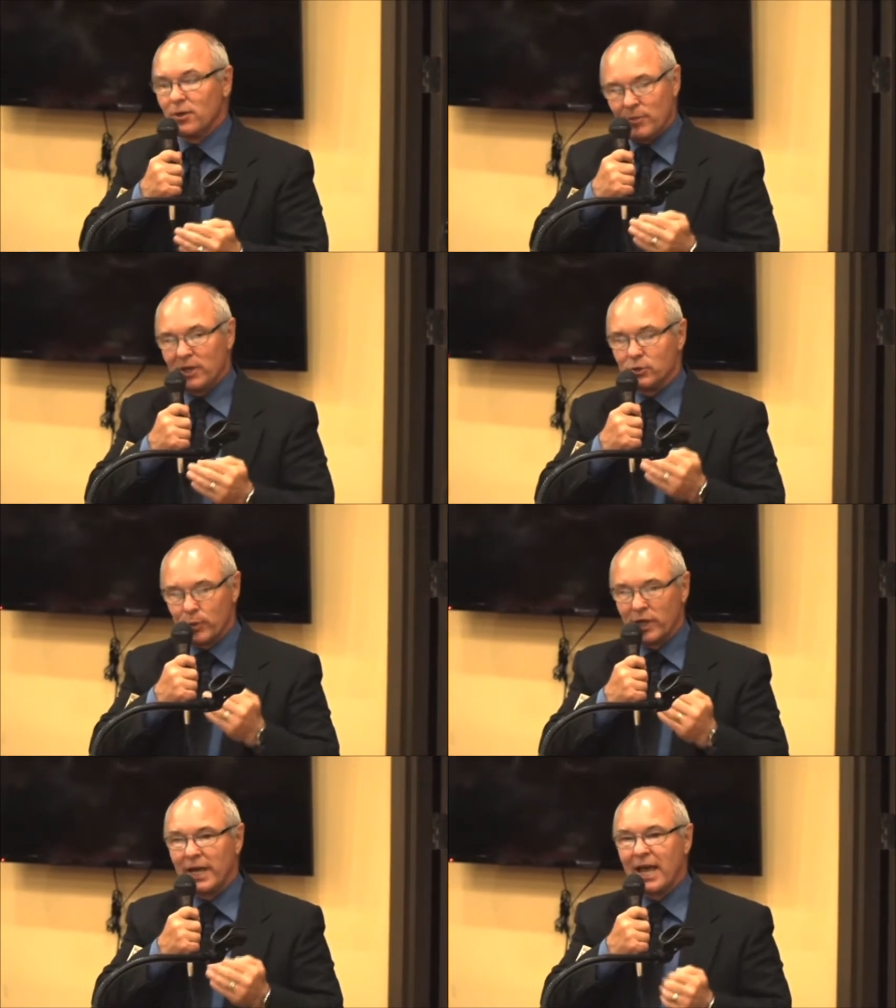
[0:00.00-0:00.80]
because
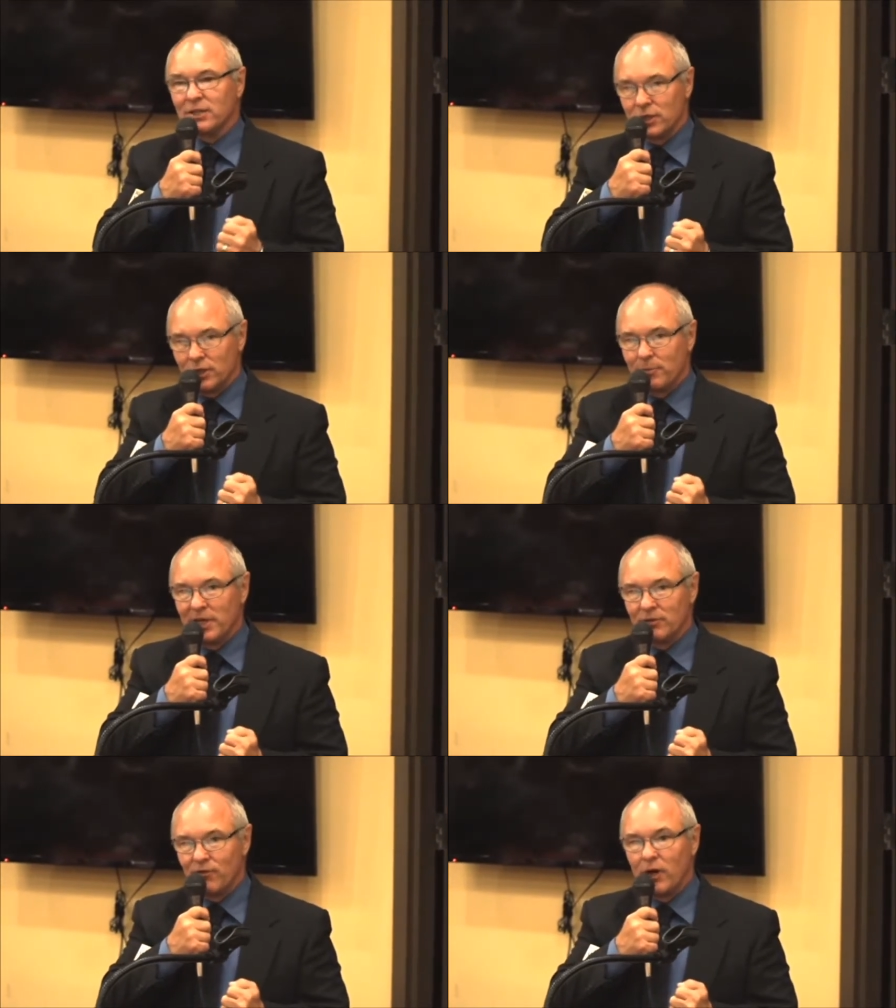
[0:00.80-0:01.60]
we're going to ask you to
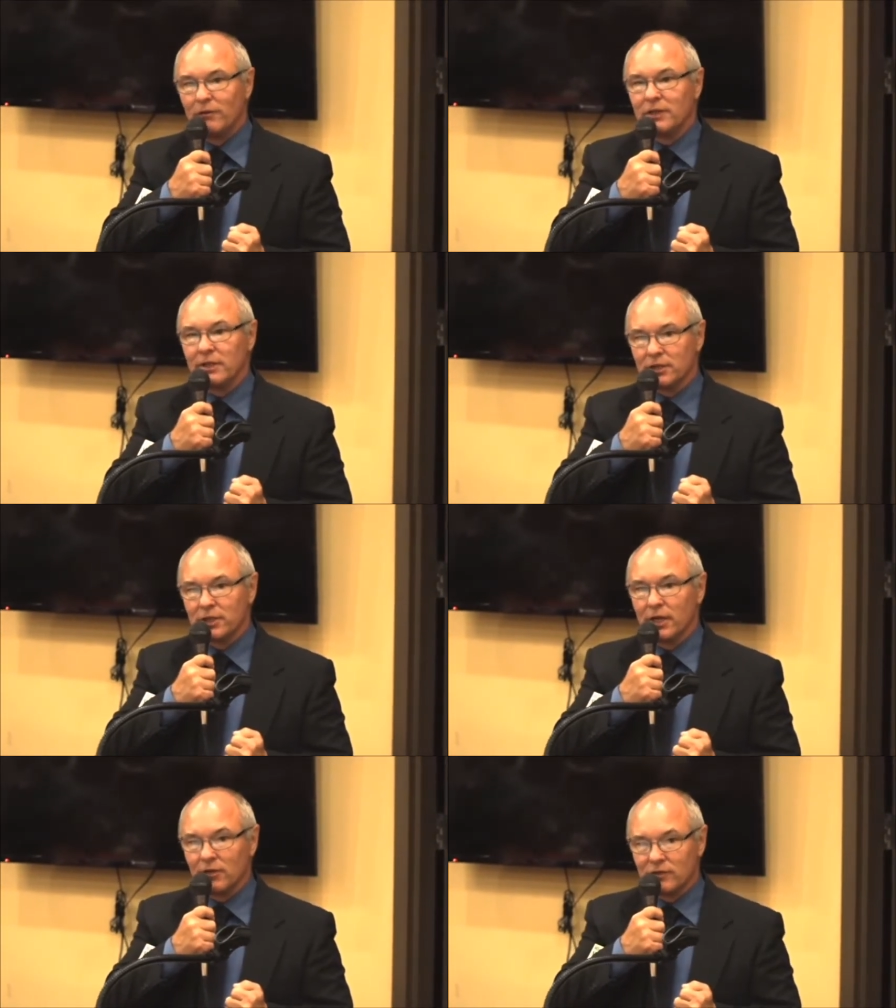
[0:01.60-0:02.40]
be involved in the
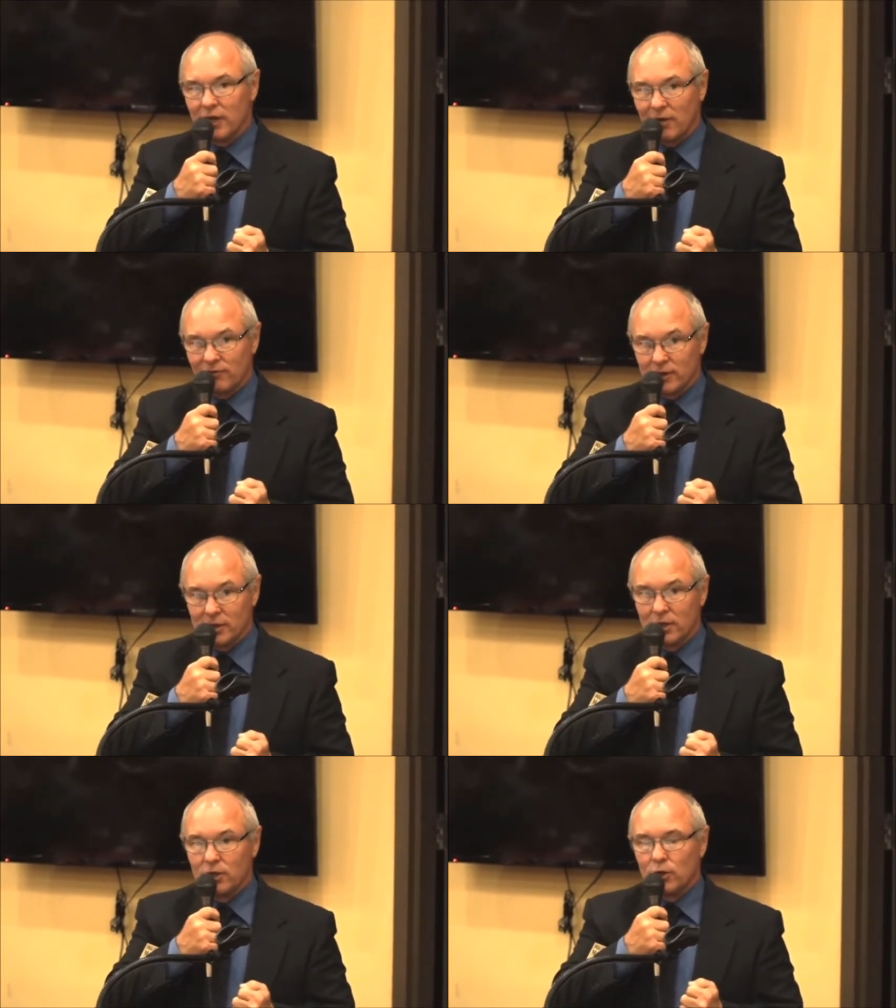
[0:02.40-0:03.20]
sheriff's office.